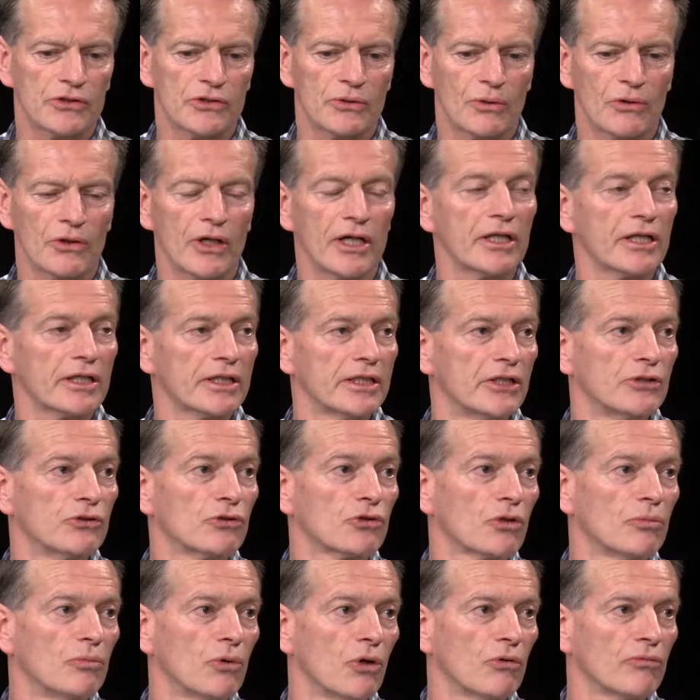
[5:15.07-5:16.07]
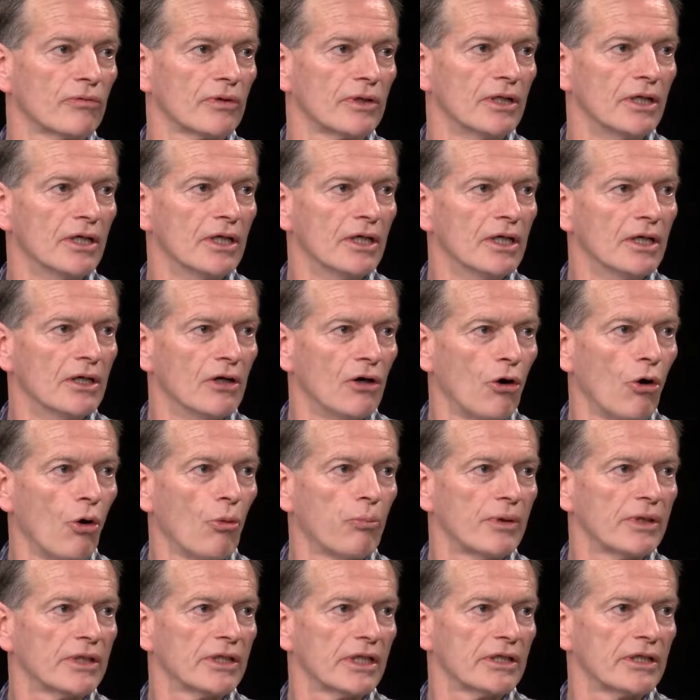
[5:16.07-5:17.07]
So a lot of the kids will come over
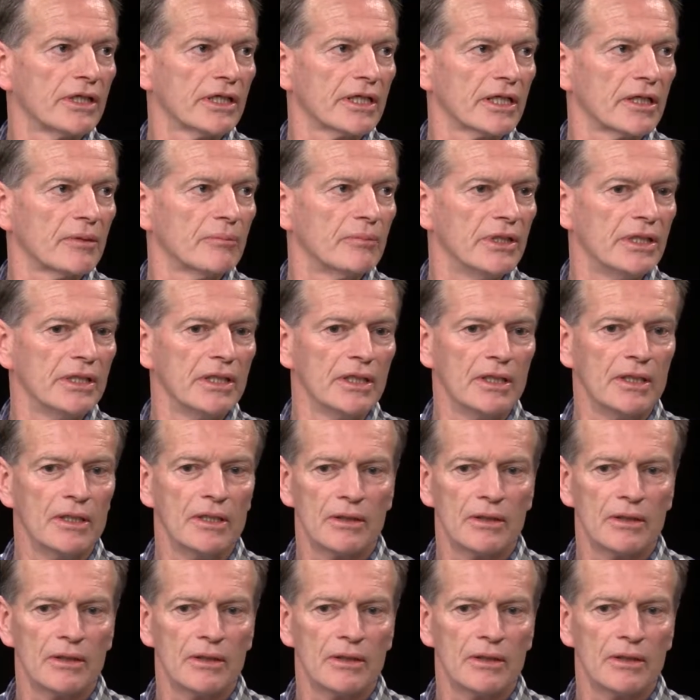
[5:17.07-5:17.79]
hoping that they're going to be